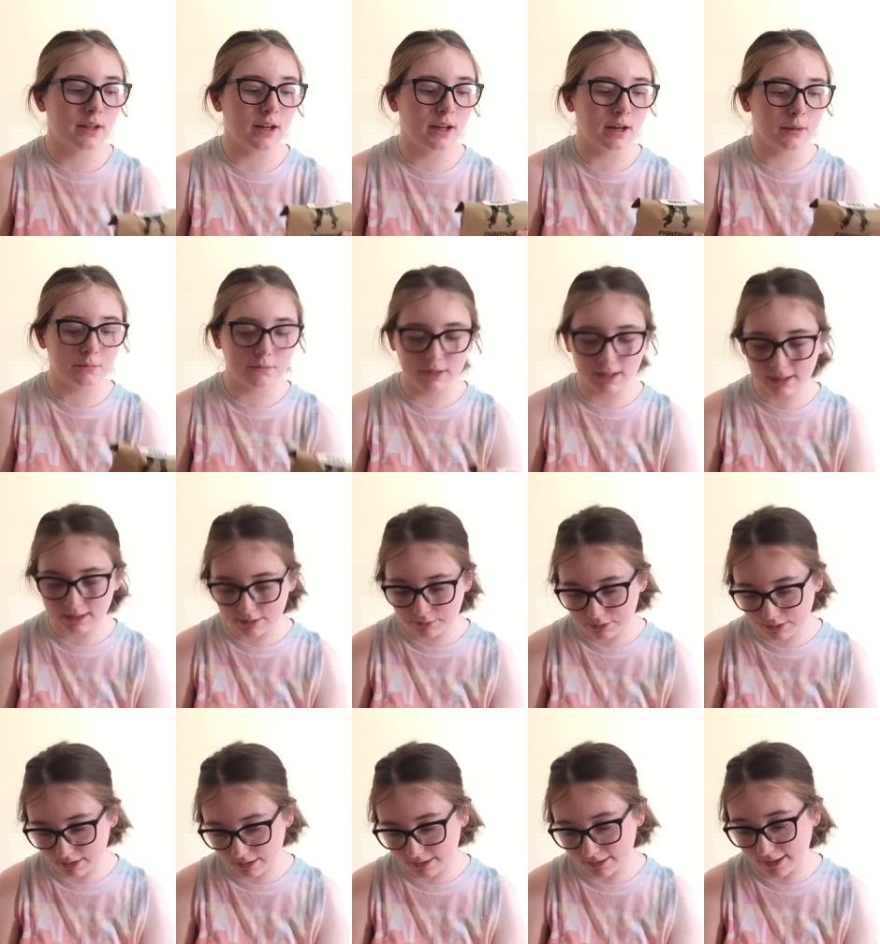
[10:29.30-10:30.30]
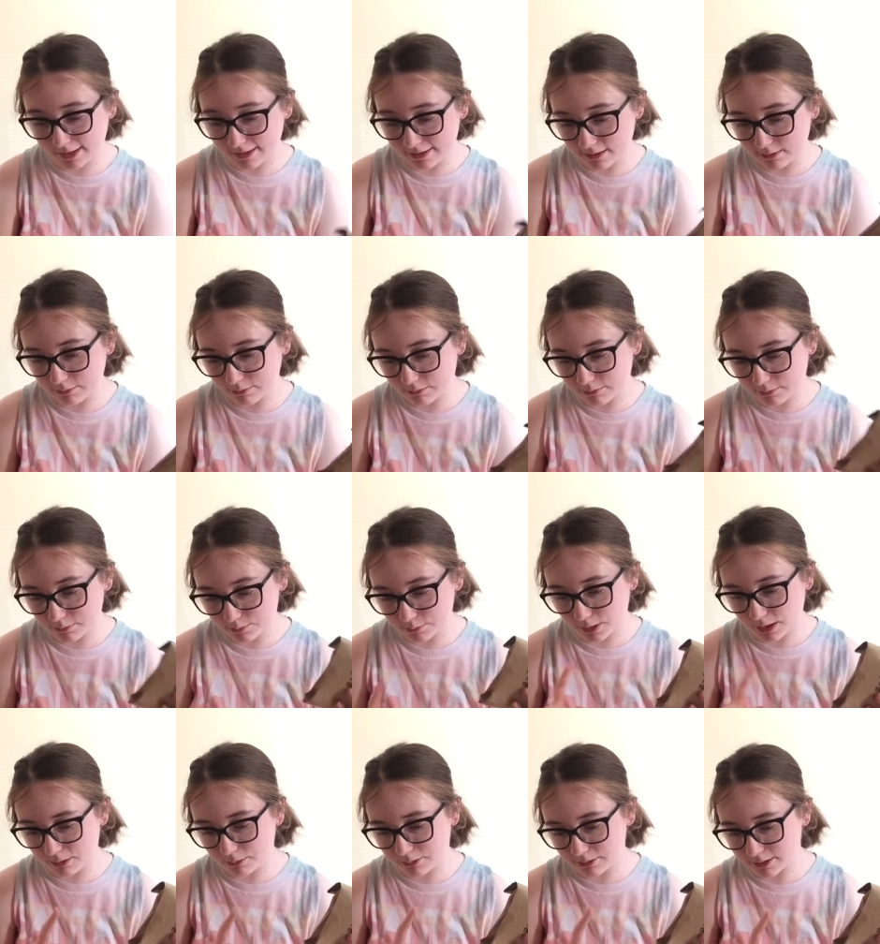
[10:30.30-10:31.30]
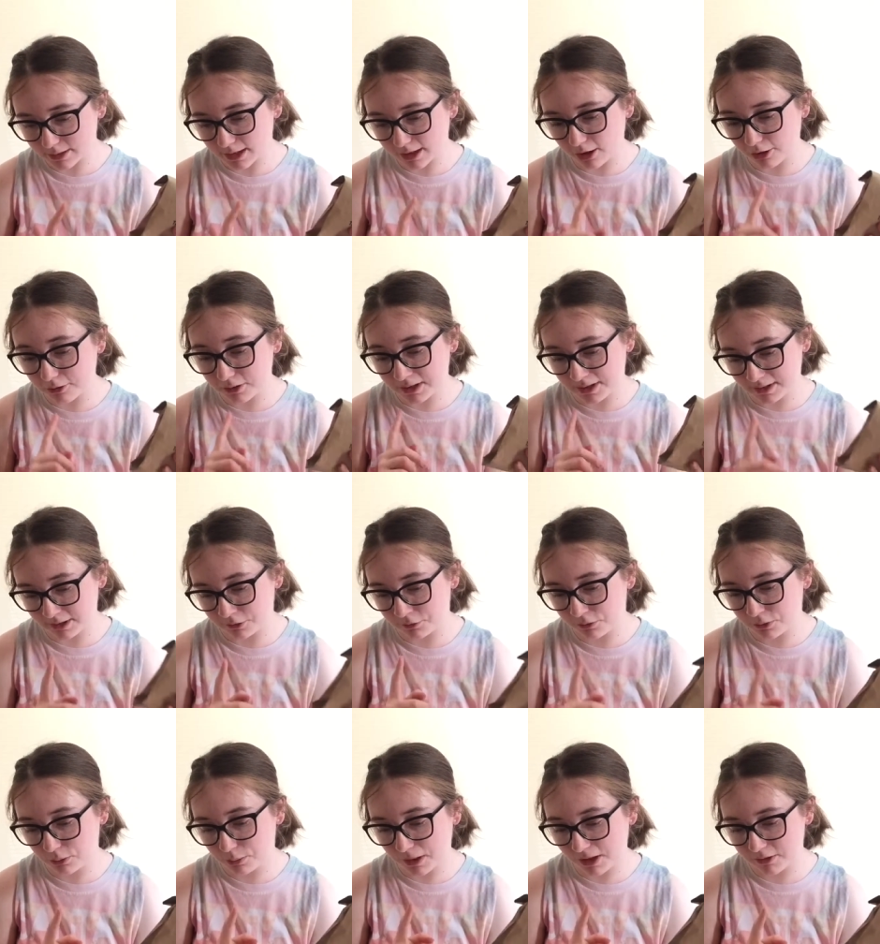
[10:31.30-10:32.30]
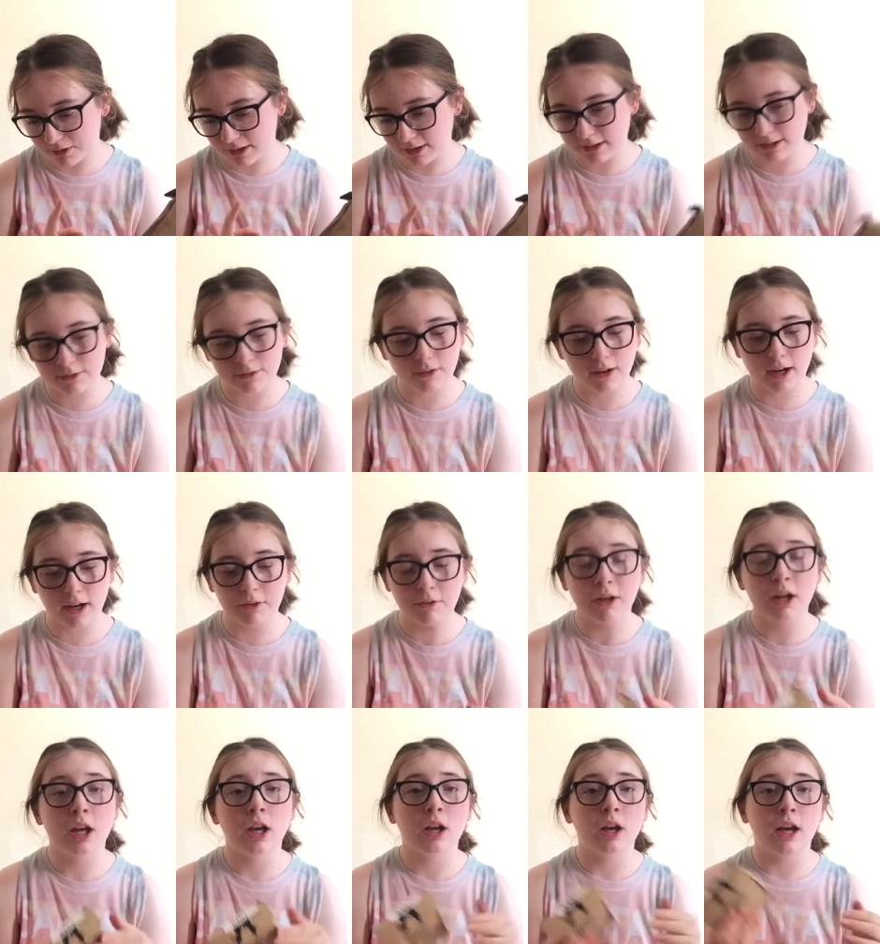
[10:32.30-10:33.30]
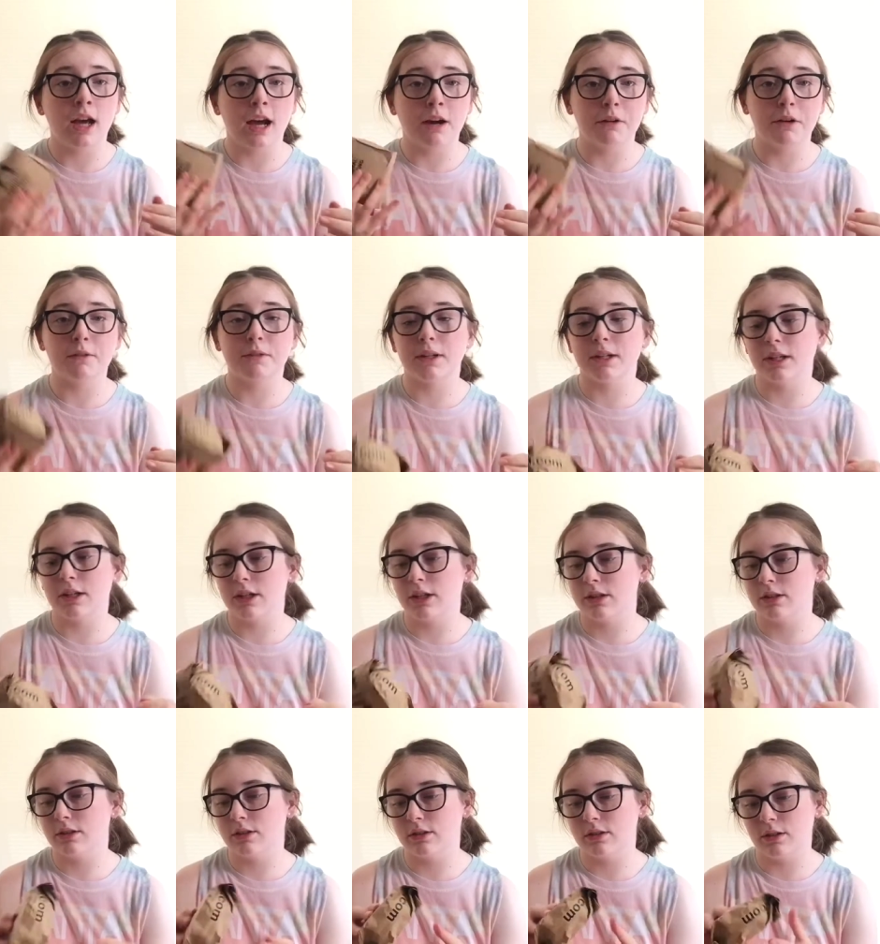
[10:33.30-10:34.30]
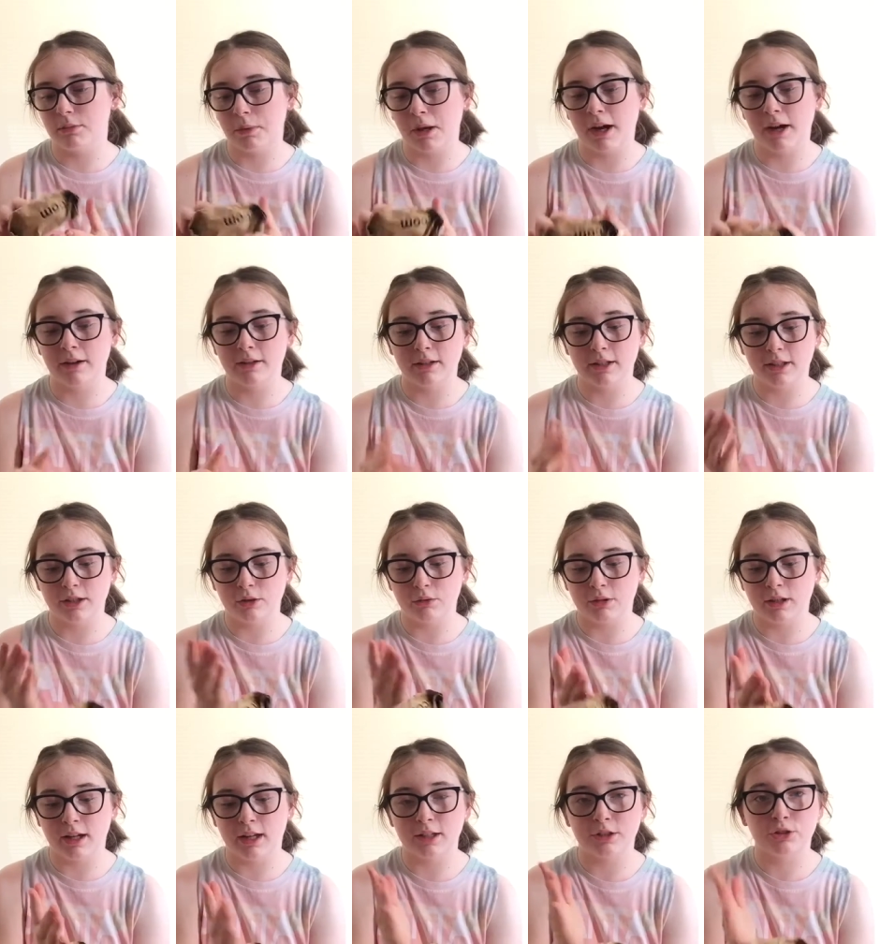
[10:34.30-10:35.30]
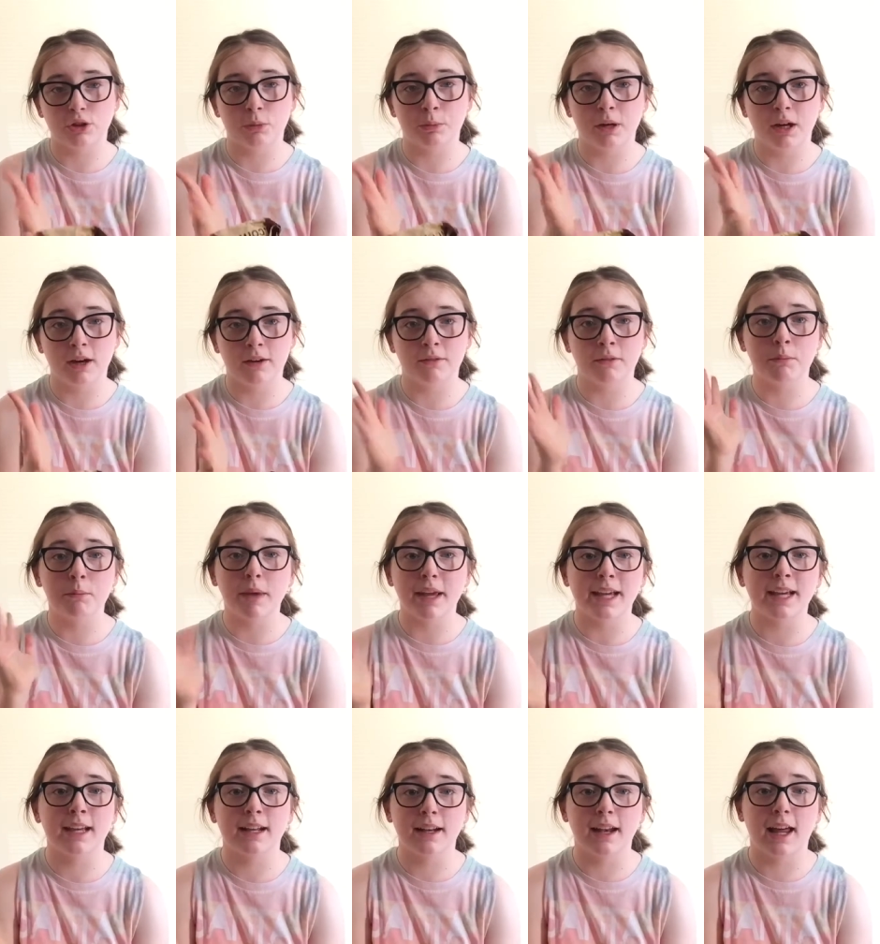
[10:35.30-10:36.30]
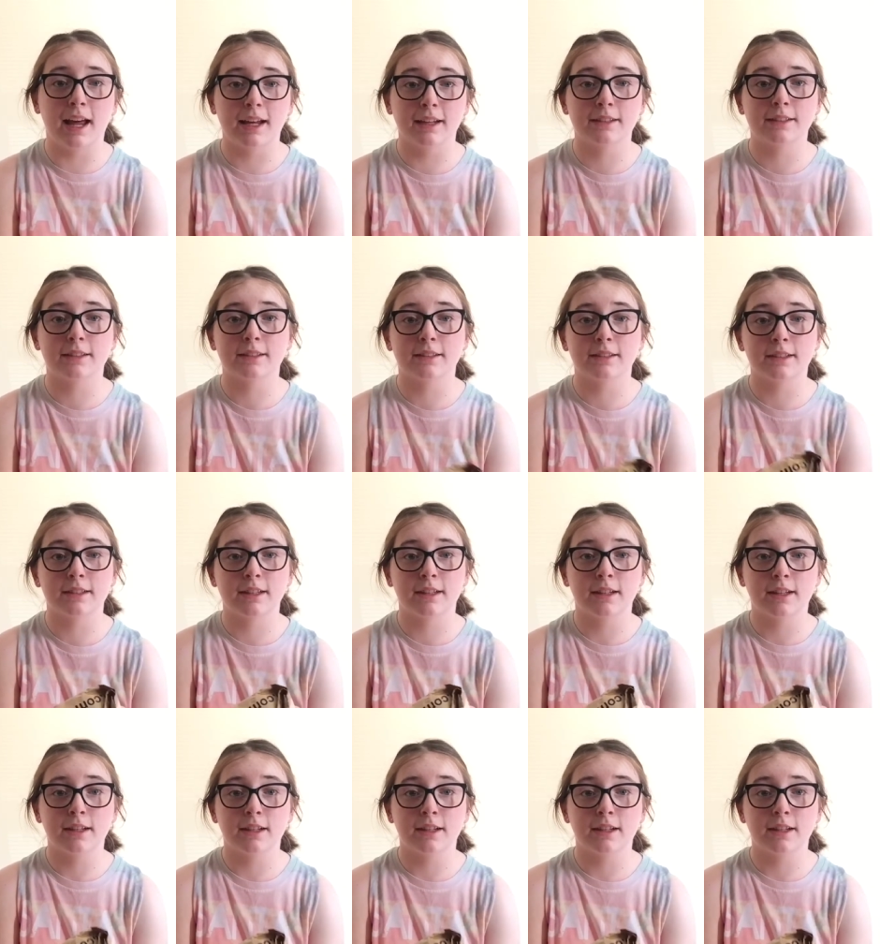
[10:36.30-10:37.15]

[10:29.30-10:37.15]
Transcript: um, this and but I will say though it is £4.95 however apparently you can like chop it up and make it last